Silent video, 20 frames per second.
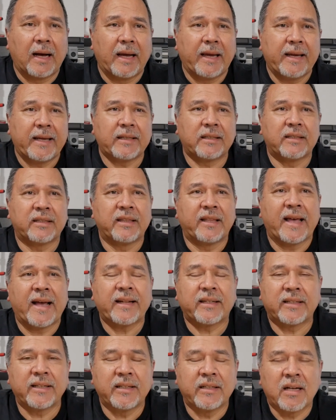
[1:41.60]
it
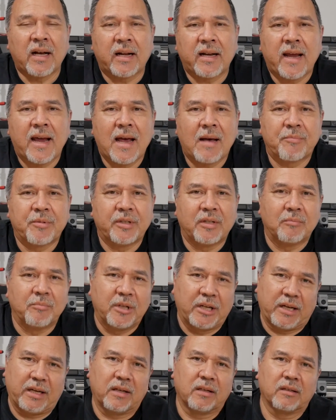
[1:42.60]
that did not happen to
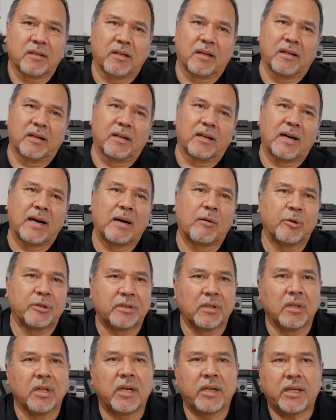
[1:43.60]
me. Uh, I
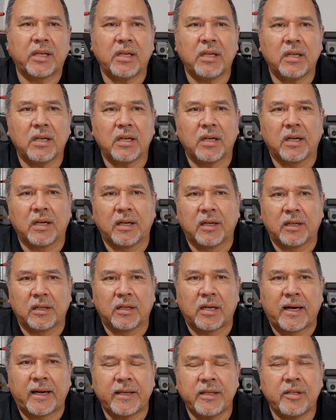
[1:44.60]
was lucky. Uh,
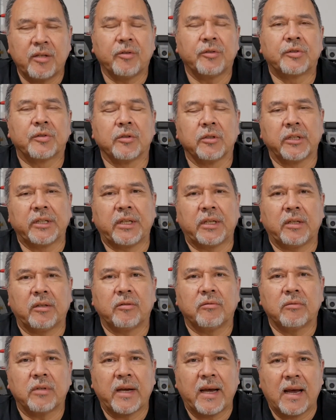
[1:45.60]
I usually
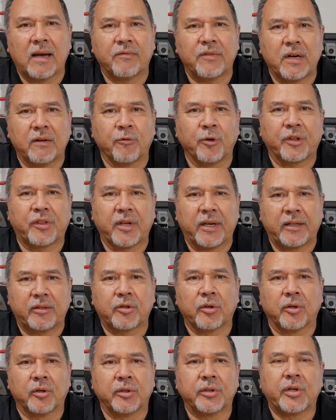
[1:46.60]
have everything
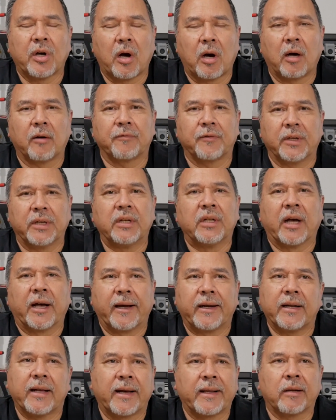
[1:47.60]
turned off at
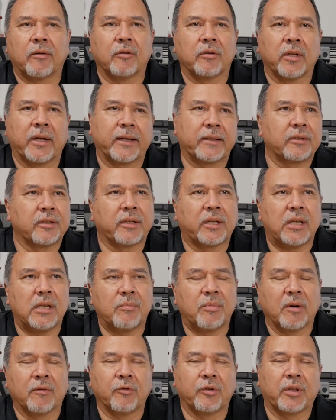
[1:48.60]
night. I don't like to
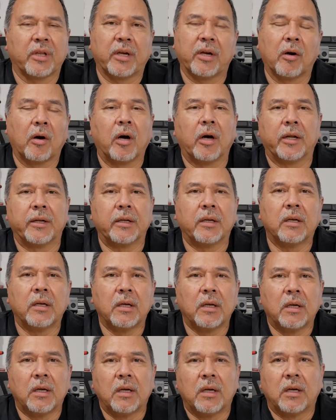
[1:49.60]
keep everything on,
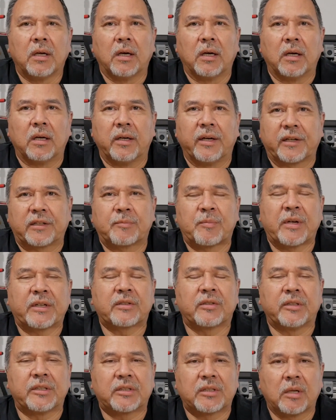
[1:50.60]
uh,
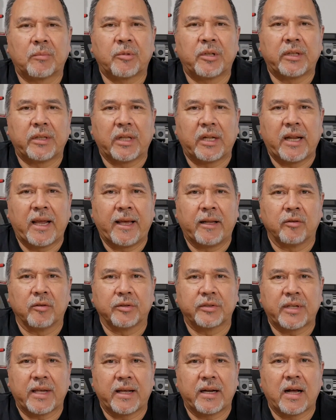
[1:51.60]
especially something that
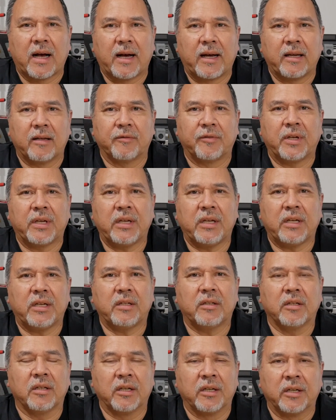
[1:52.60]
handles that high of
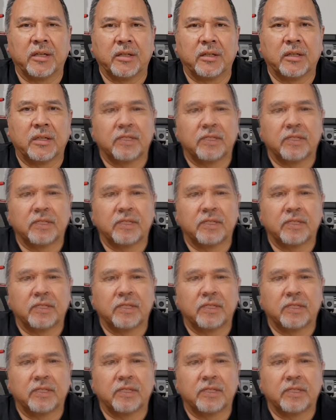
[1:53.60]
heat. And